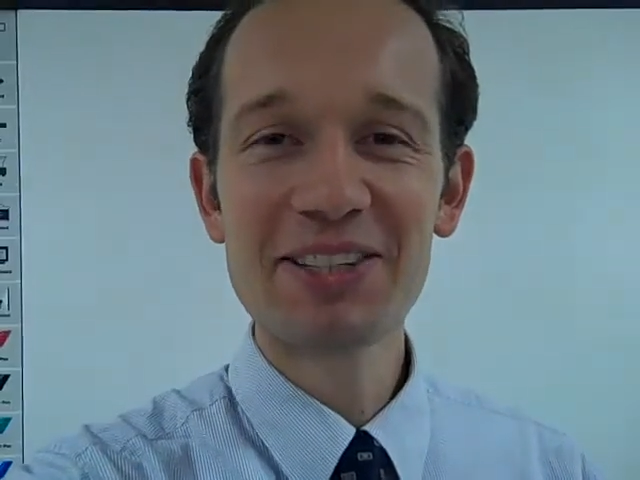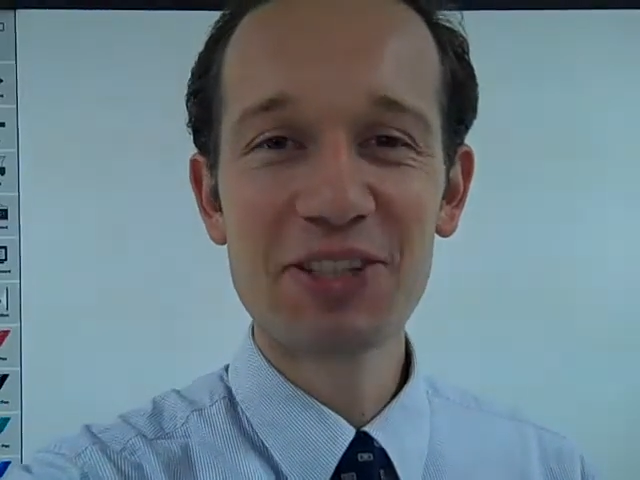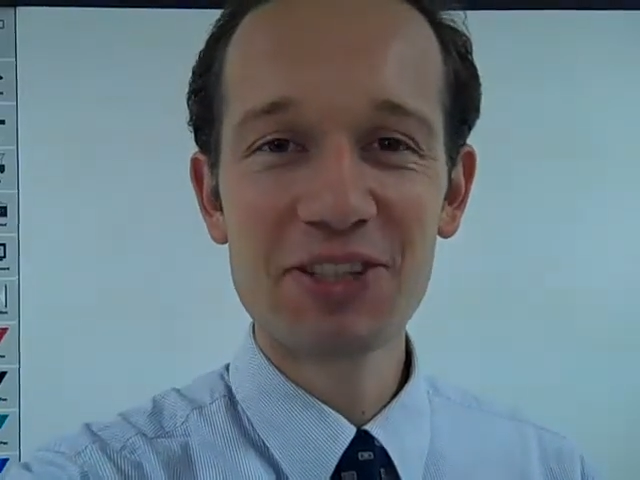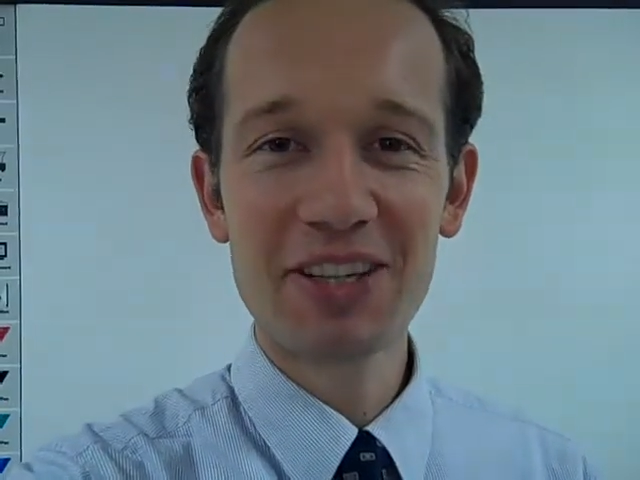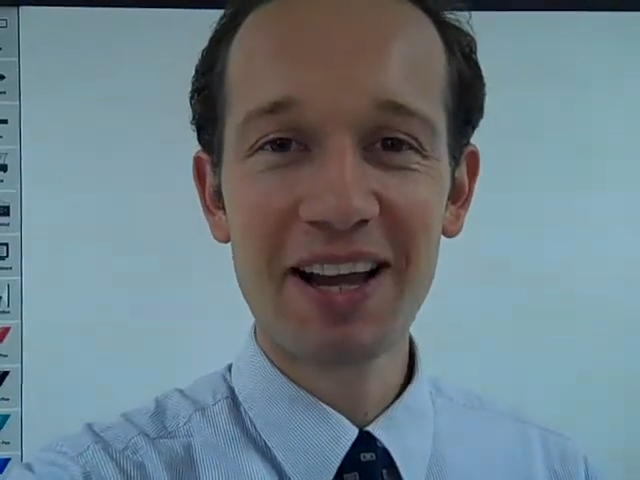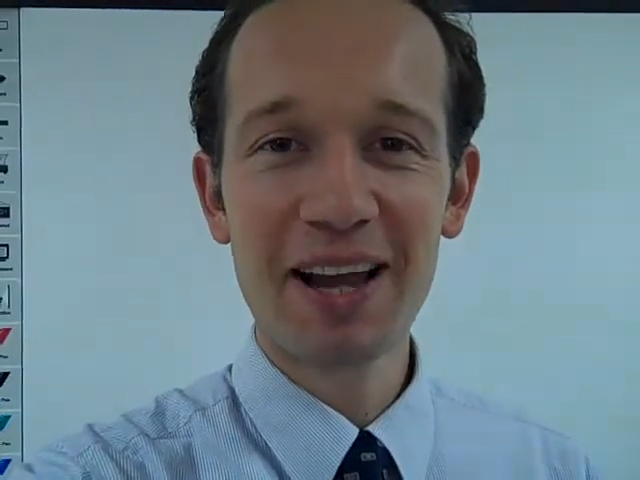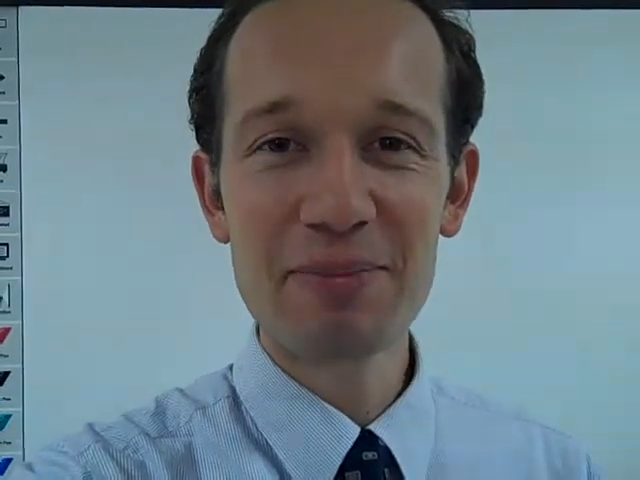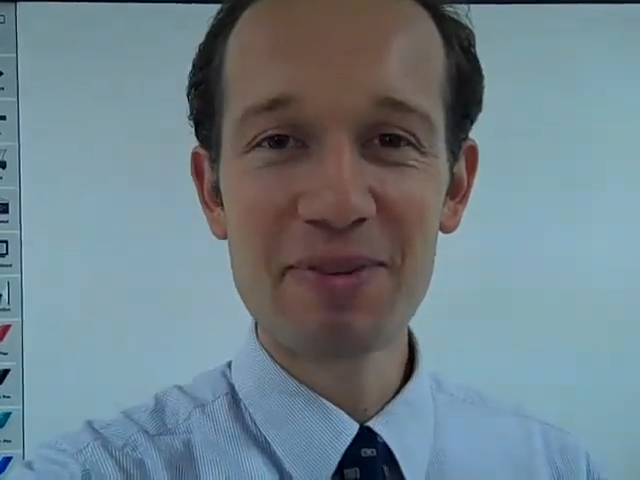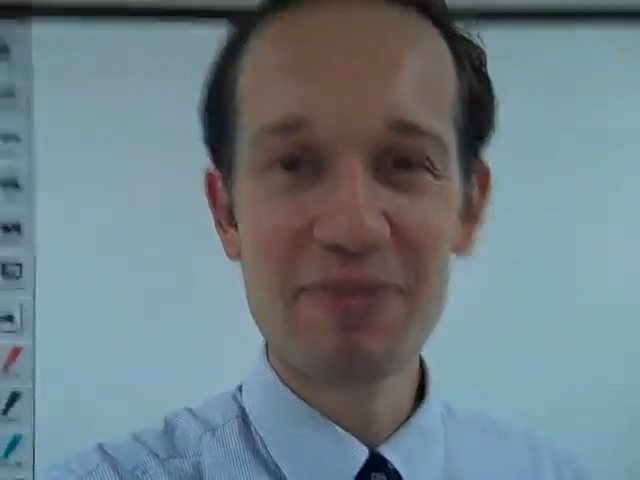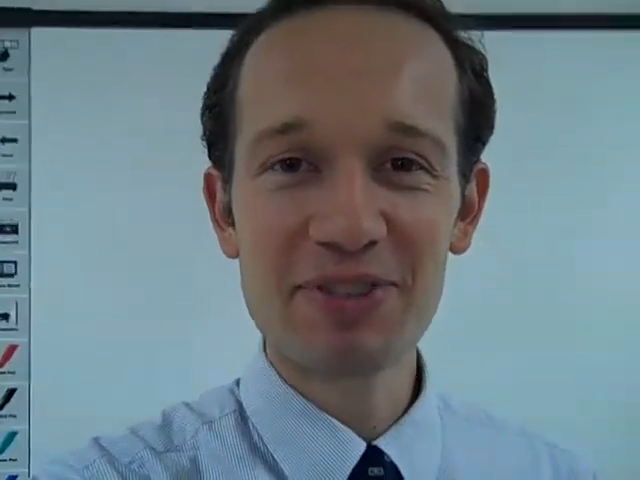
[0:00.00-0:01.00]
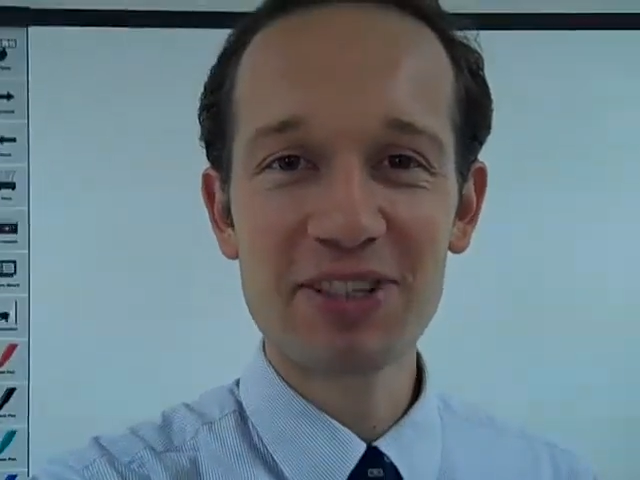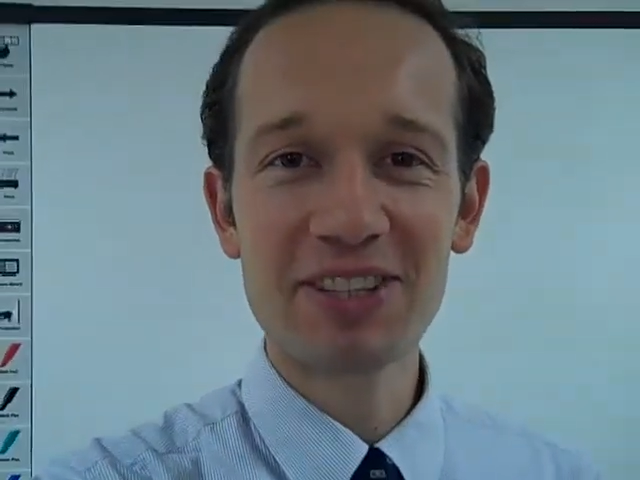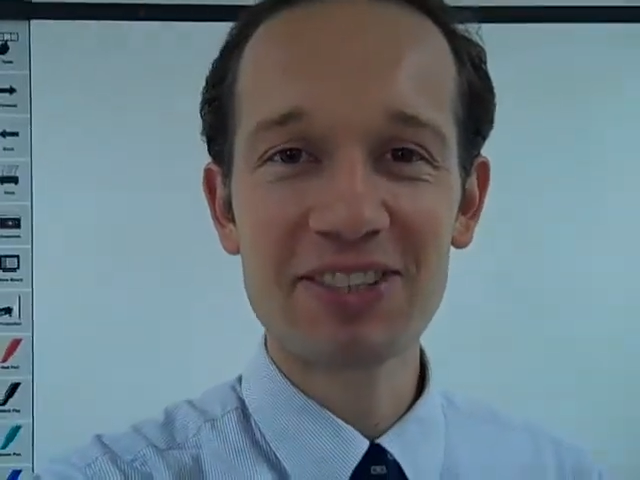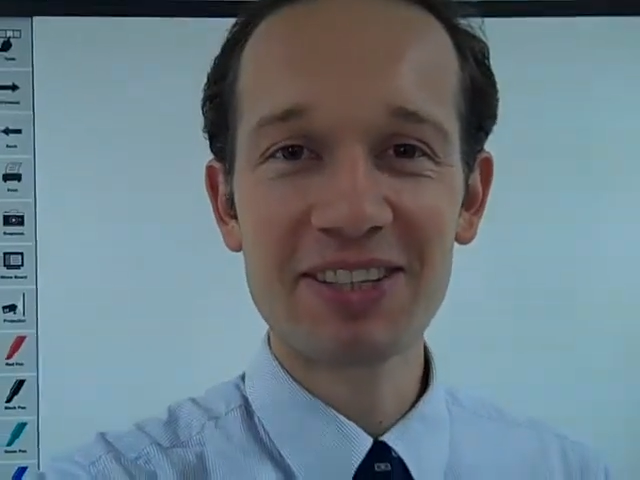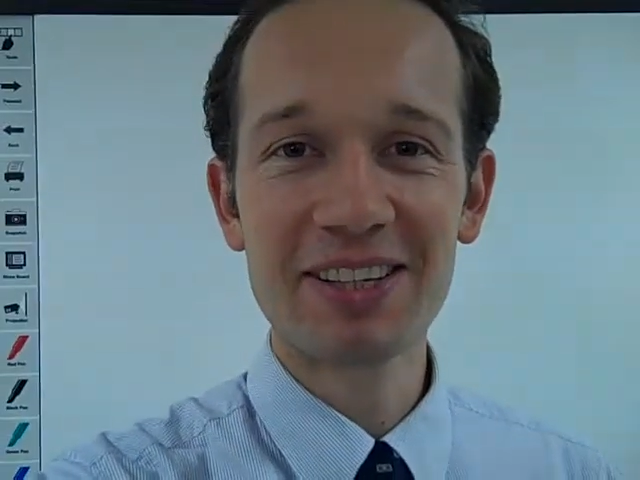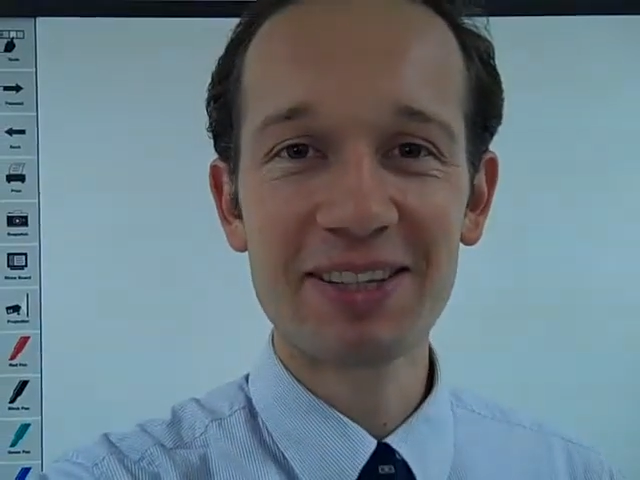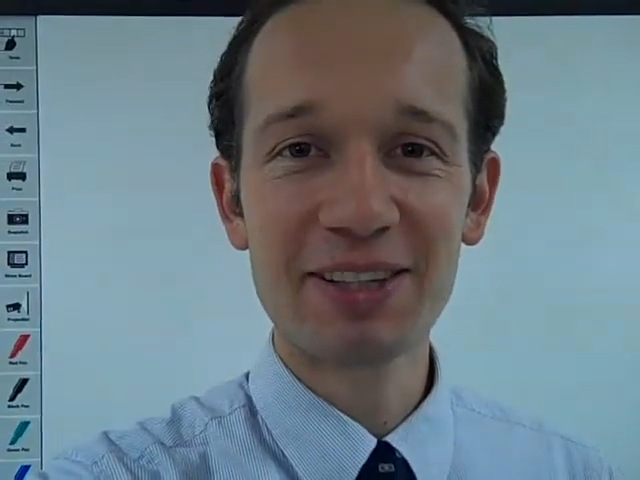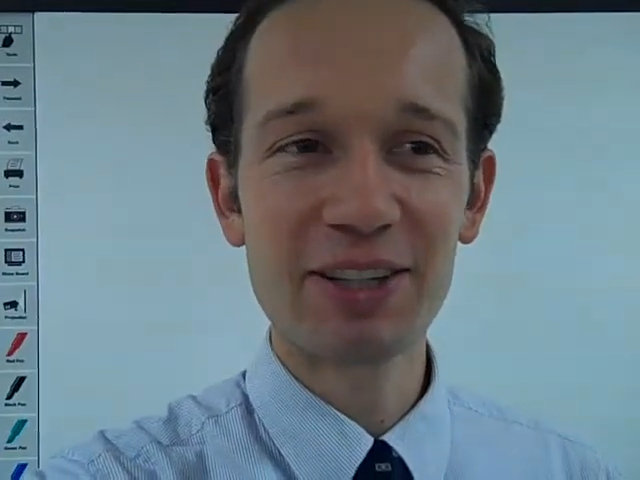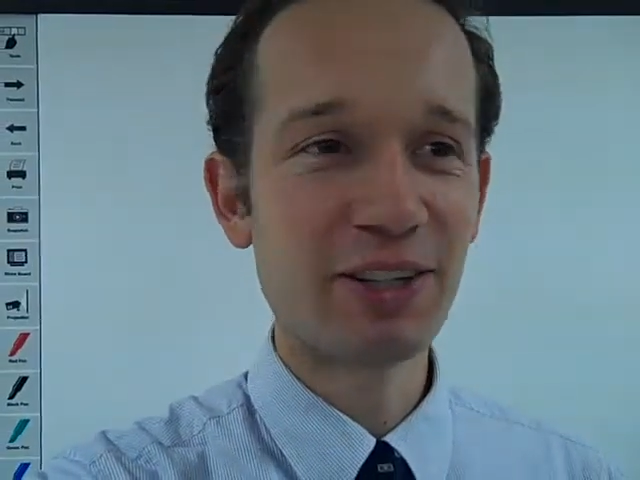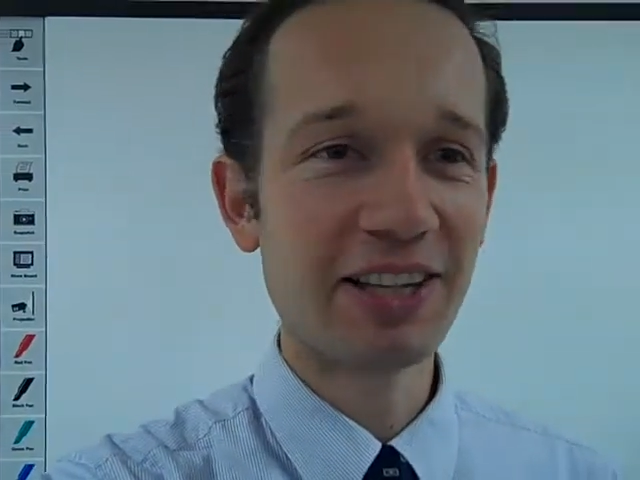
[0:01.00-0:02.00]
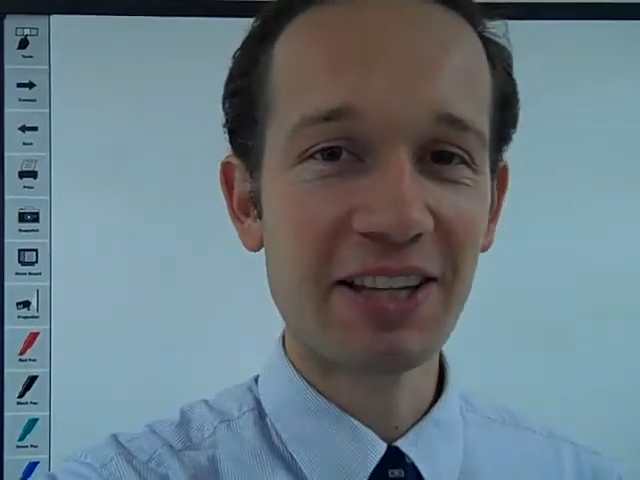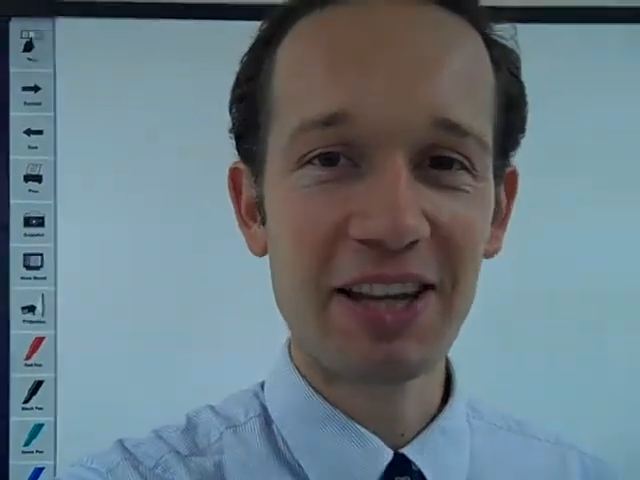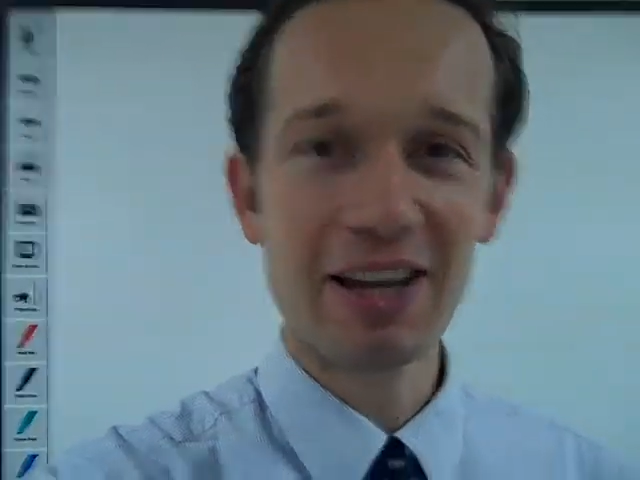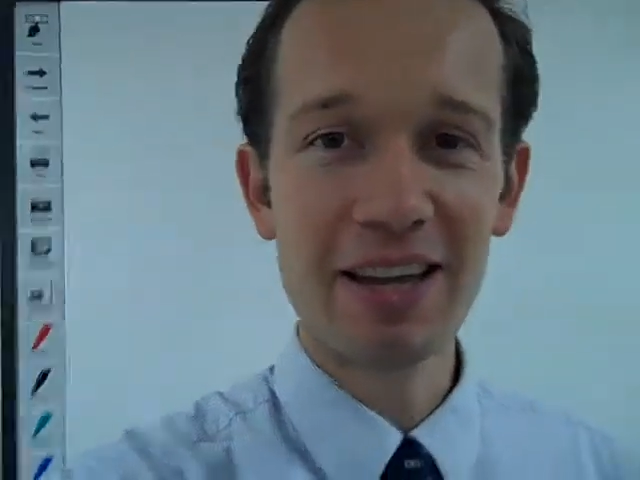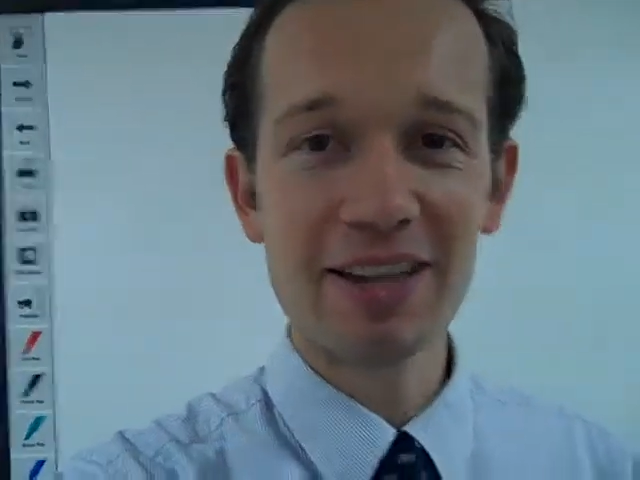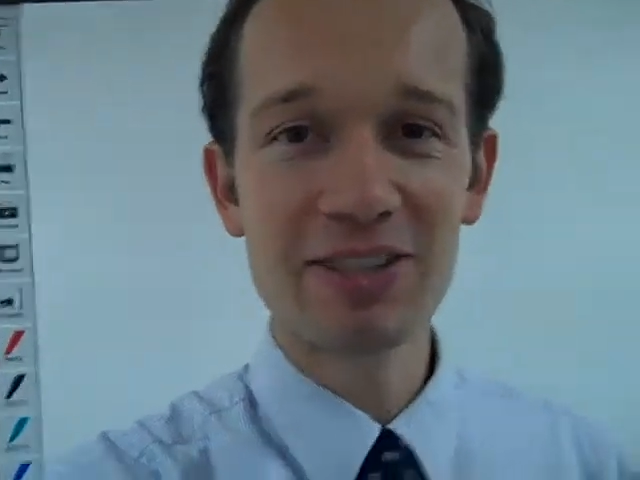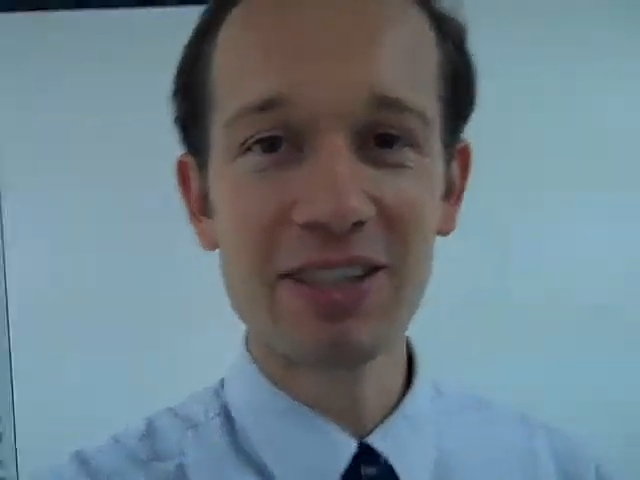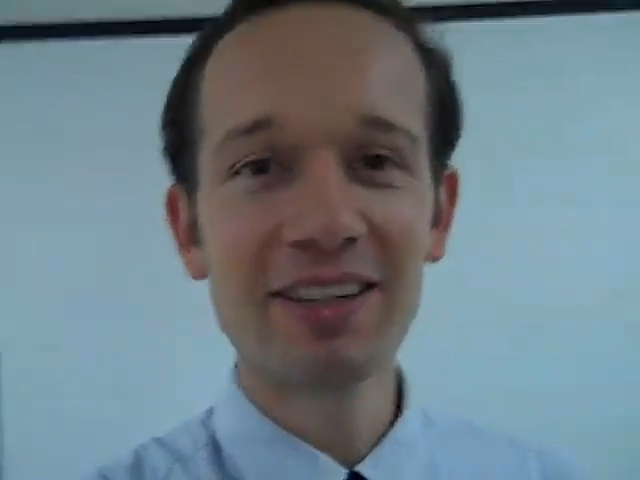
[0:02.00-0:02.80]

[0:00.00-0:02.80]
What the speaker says: teaching IB Physics here at KIS.